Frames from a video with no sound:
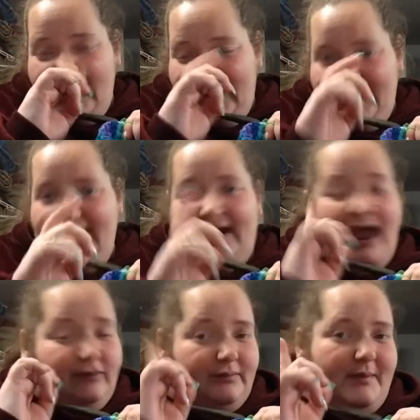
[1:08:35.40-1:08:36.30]
and I
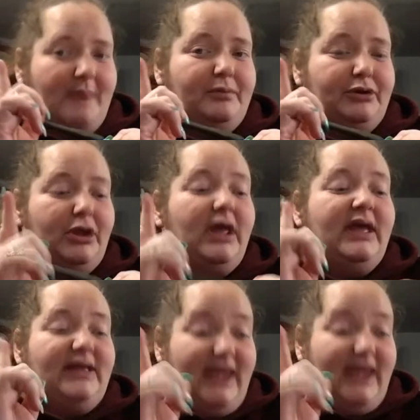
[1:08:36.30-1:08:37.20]
remembered
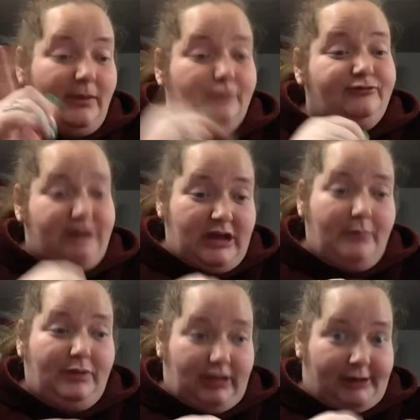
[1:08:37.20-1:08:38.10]
cables take up a
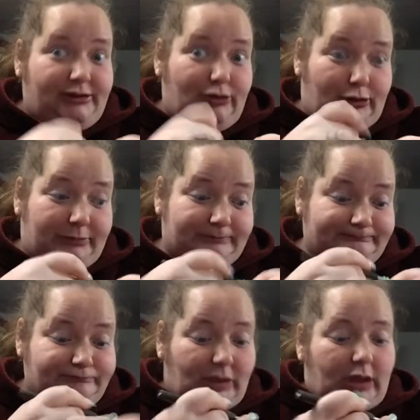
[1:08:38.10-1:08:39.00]
lot of yarn,
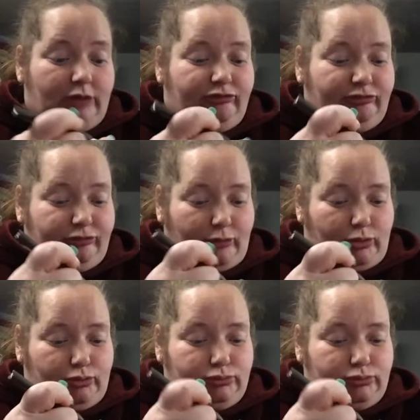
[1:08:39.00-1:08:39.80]
so